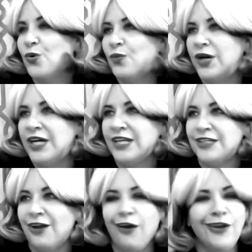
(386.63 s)

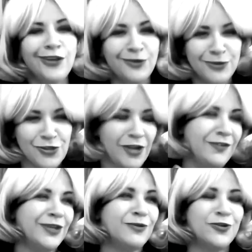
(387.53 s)
What car are you going to be
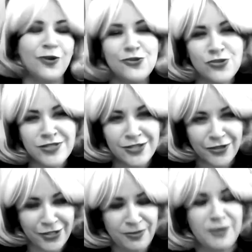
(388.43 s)
driving? What groceries are
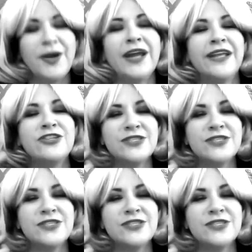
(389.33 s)
you going to be buying?